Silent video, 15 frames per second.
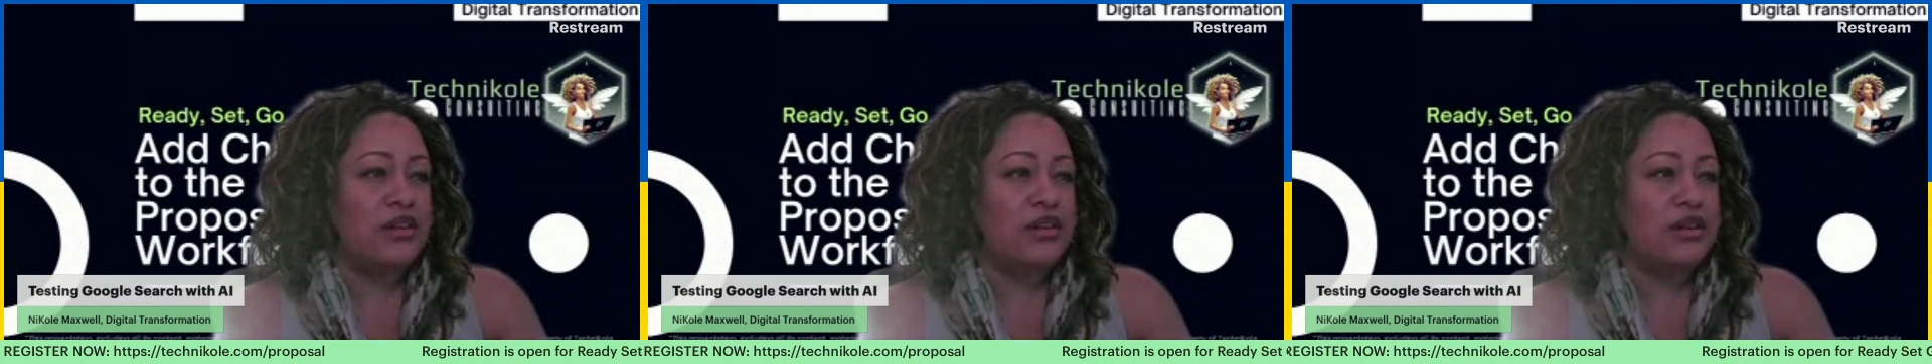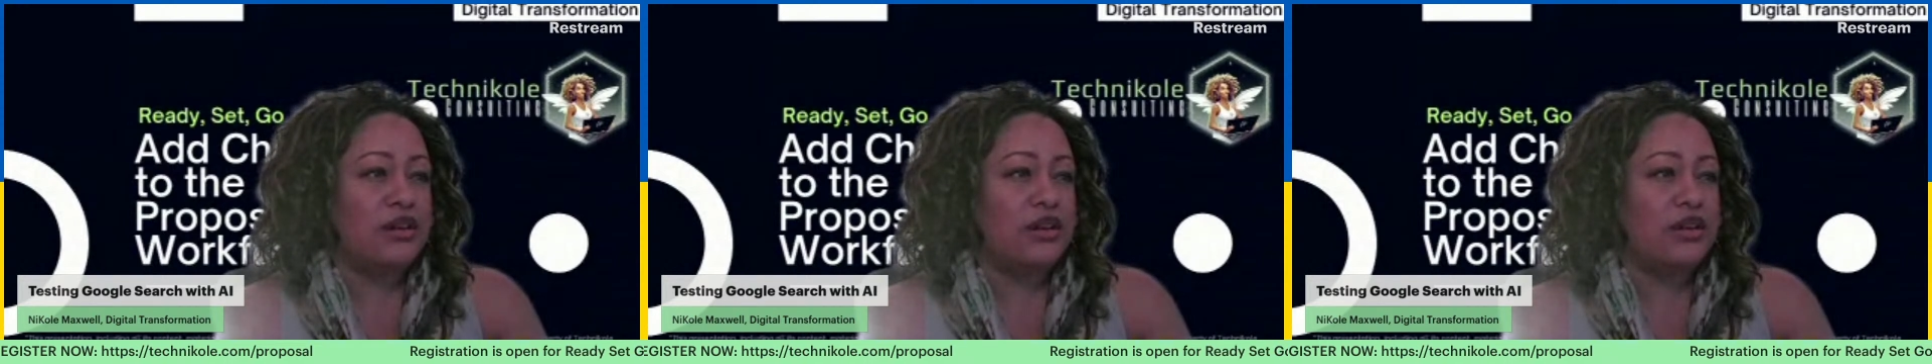
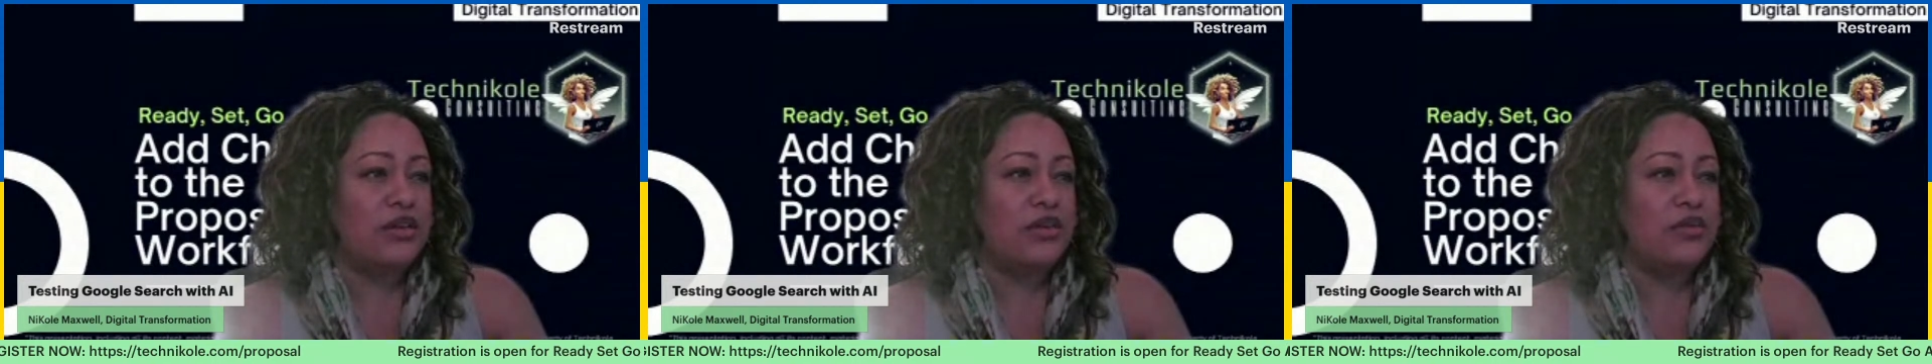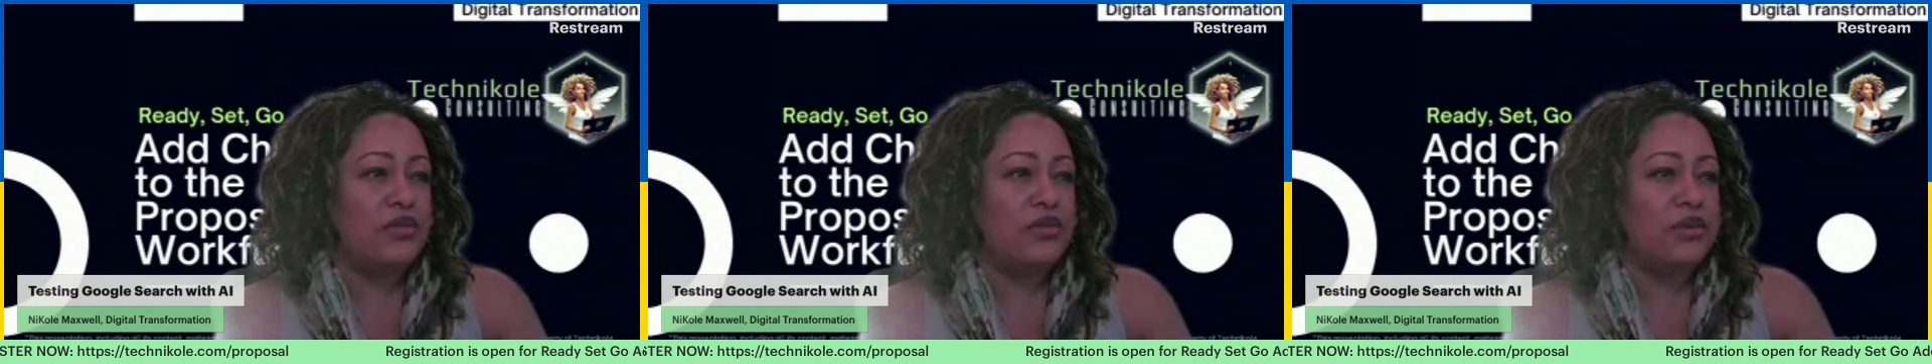
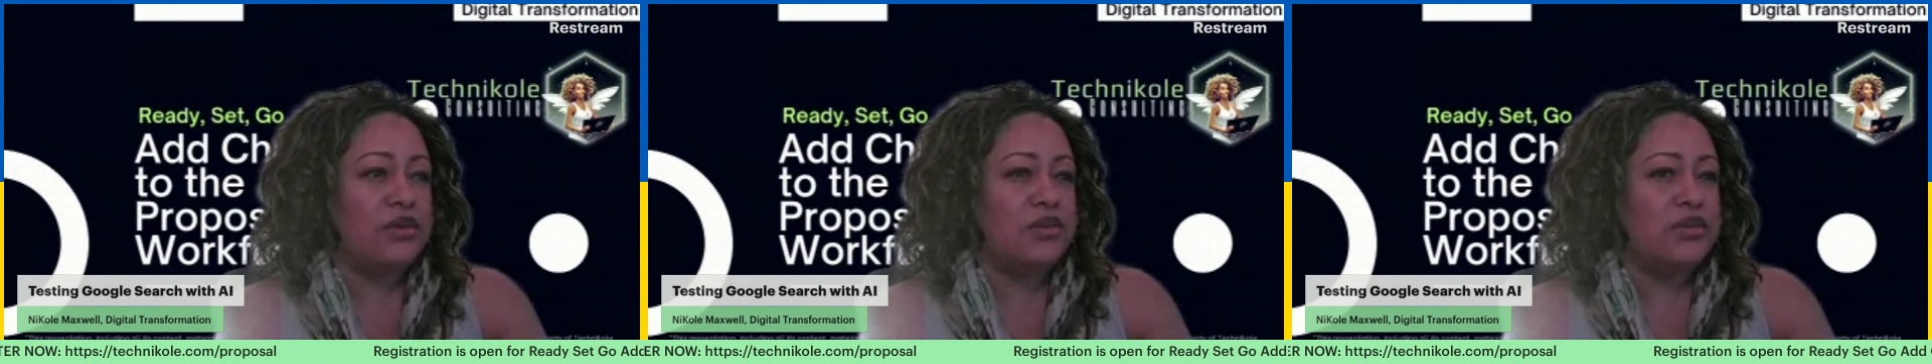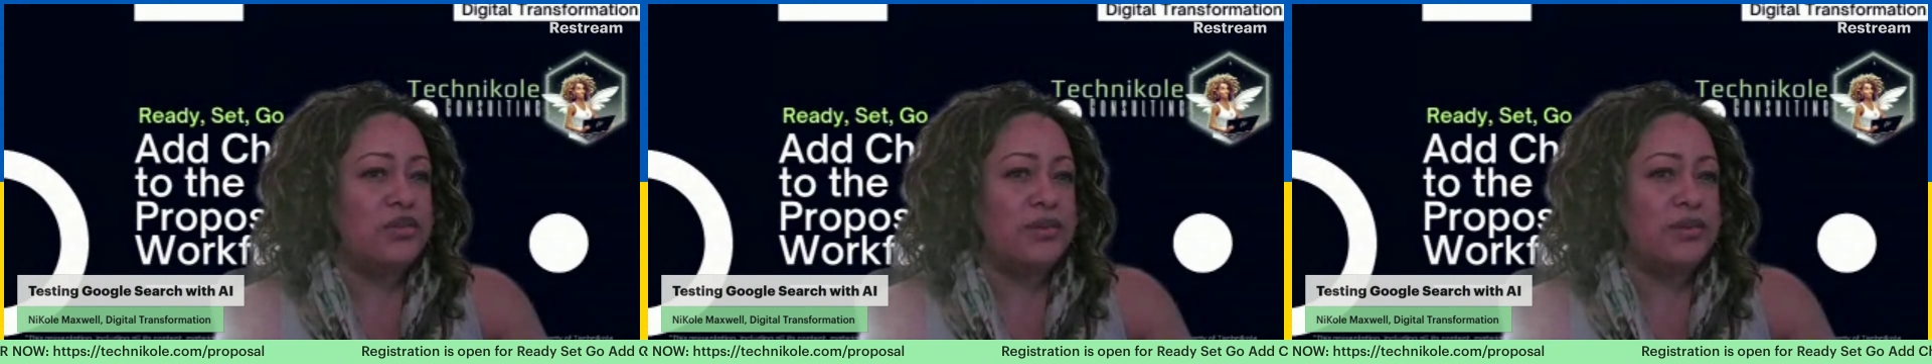No,
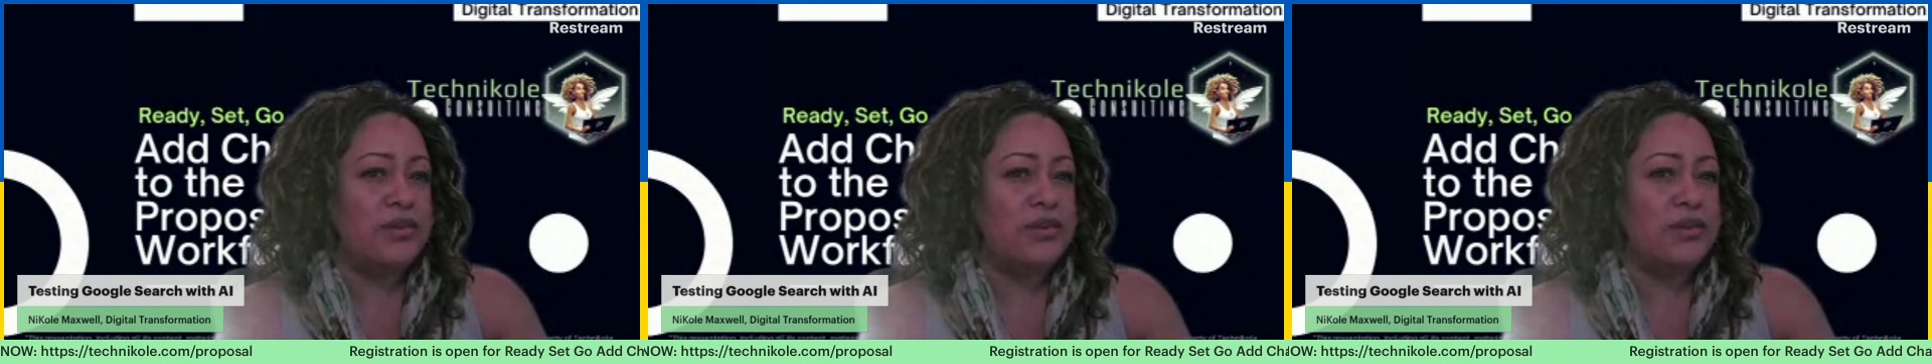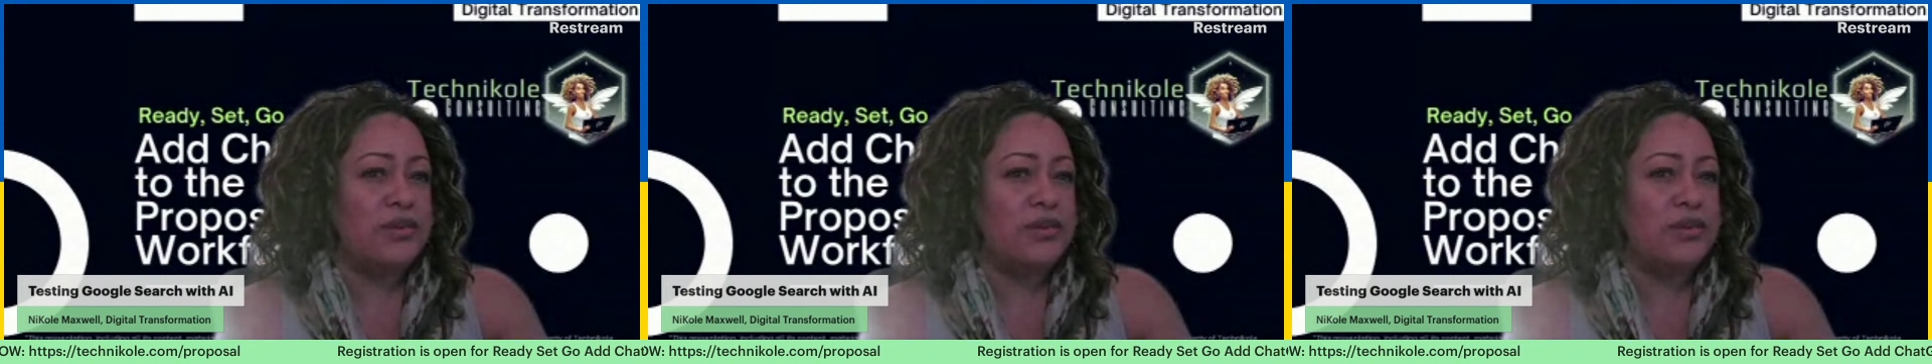where's the
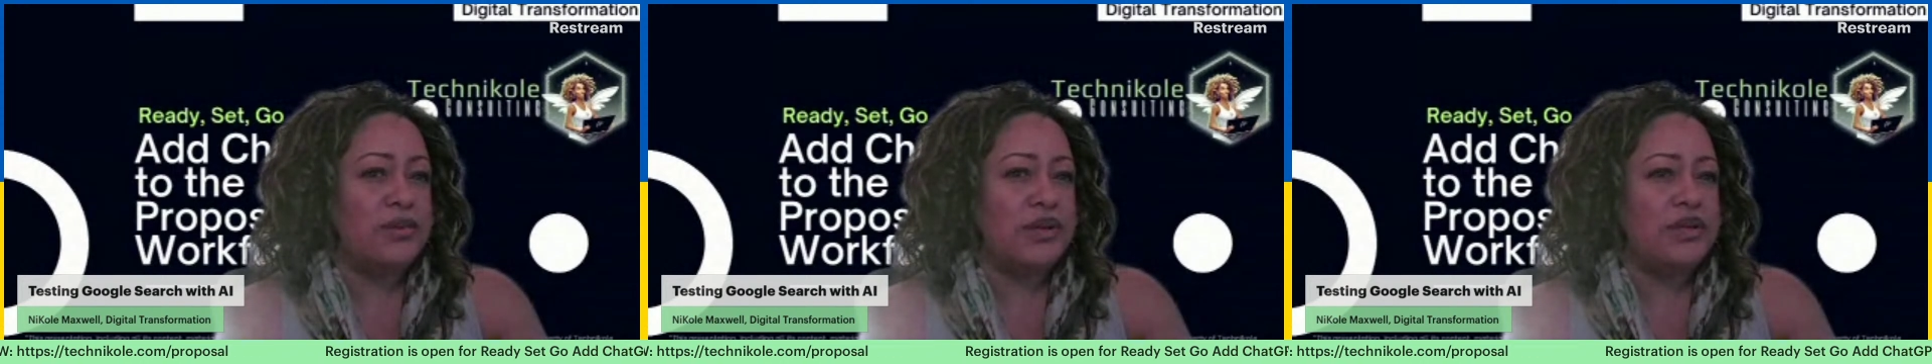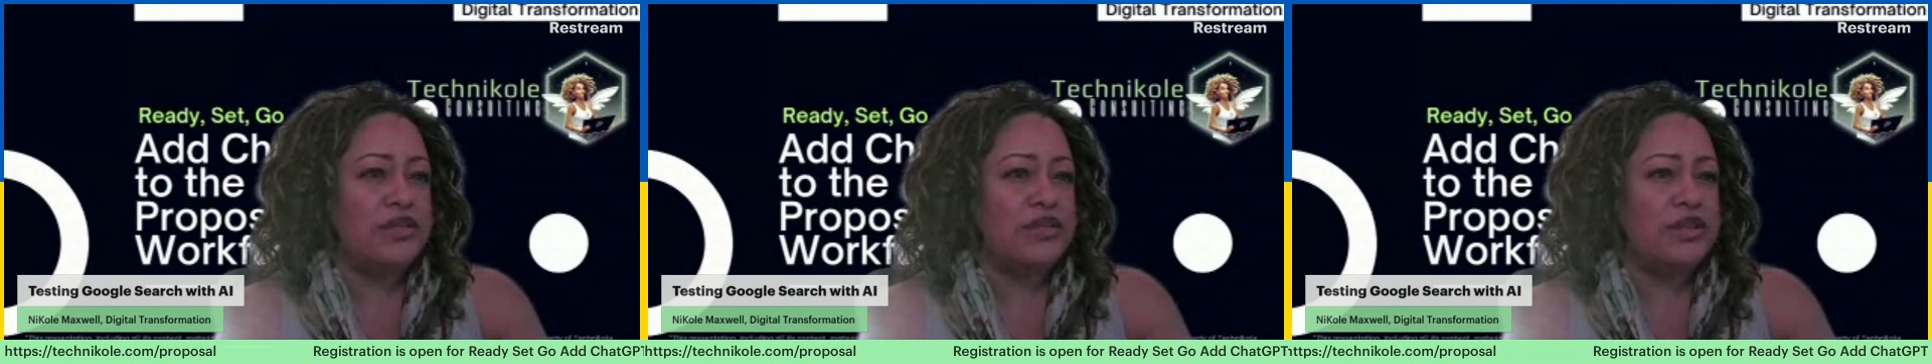button to add
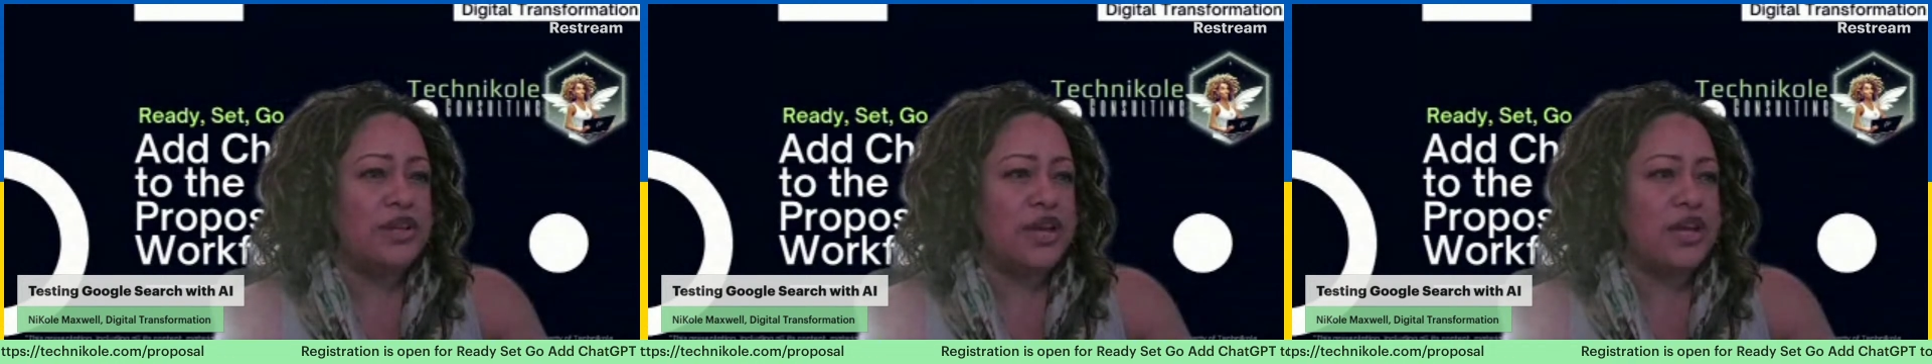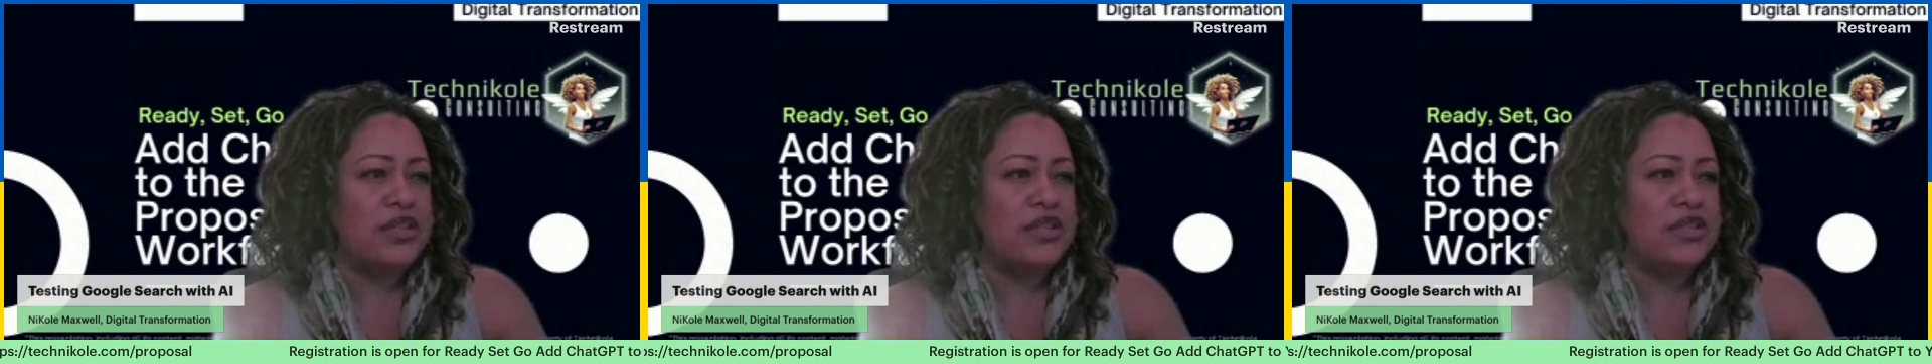this to
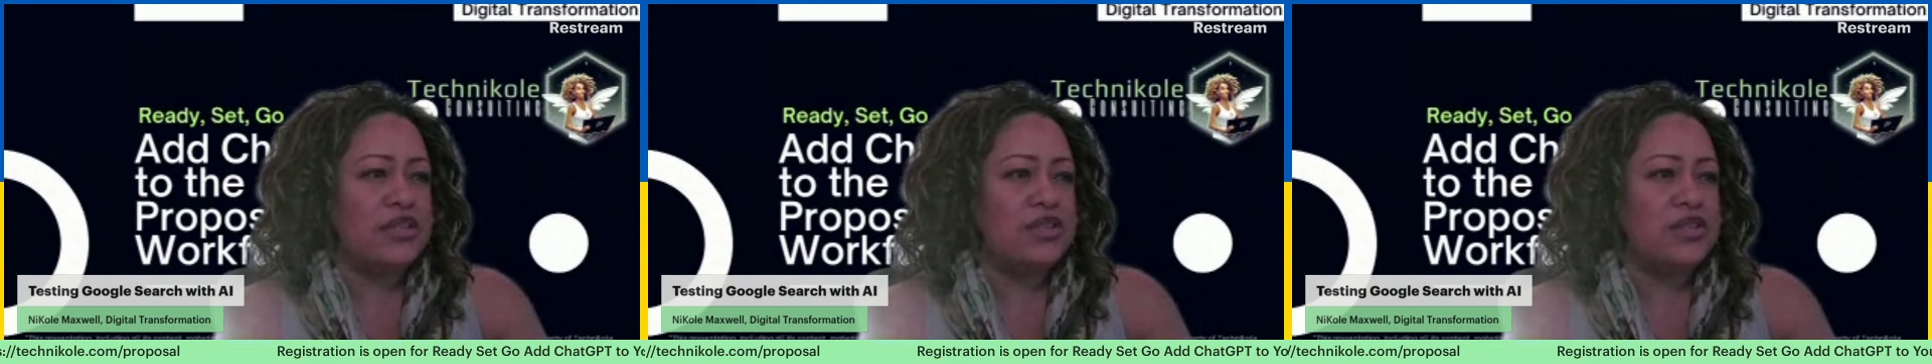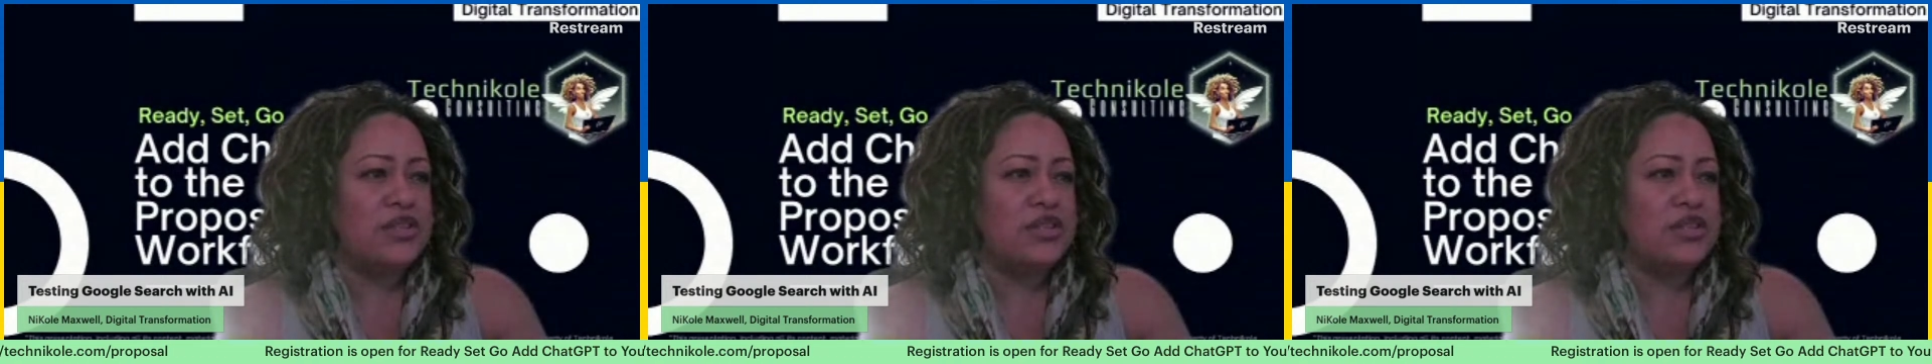Sheets?